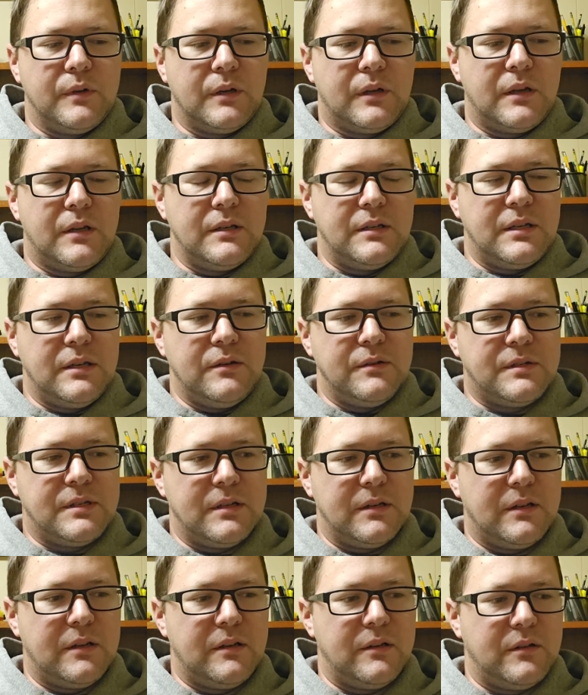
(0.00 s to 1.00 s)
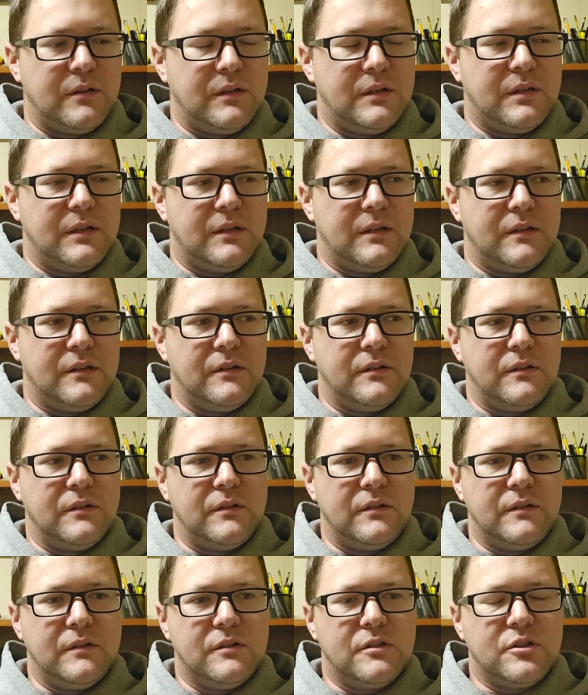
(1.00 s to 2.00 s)
continues to
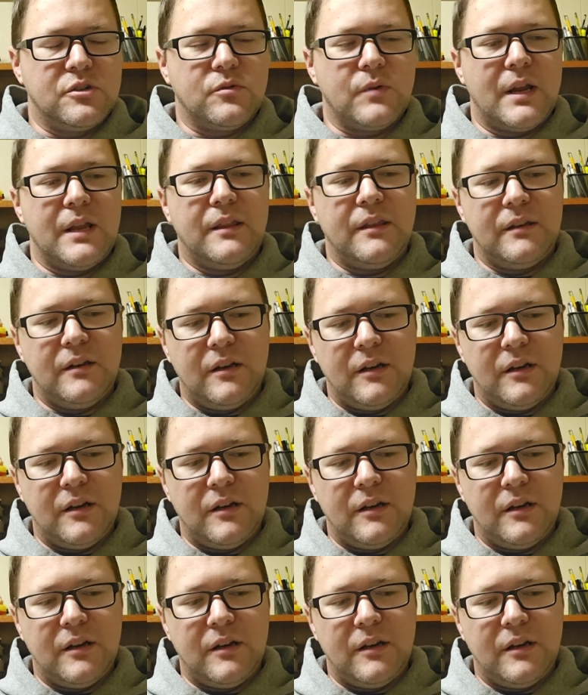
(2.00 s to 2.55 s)
strengthen